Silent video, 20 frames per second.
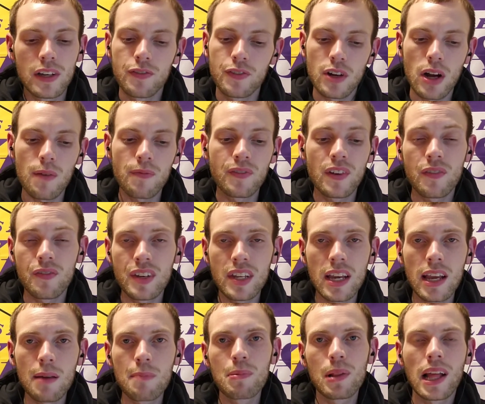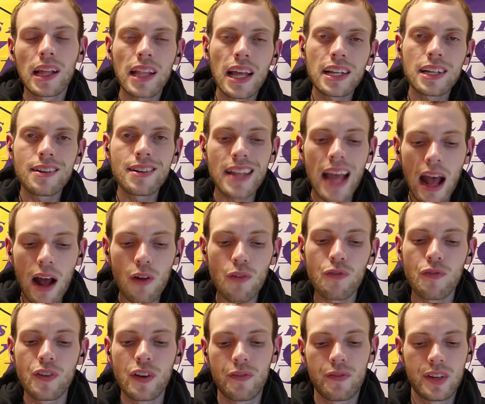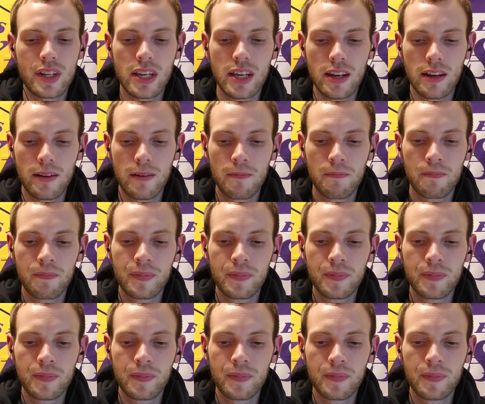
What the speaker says: If you're up 15, play like you're down 15.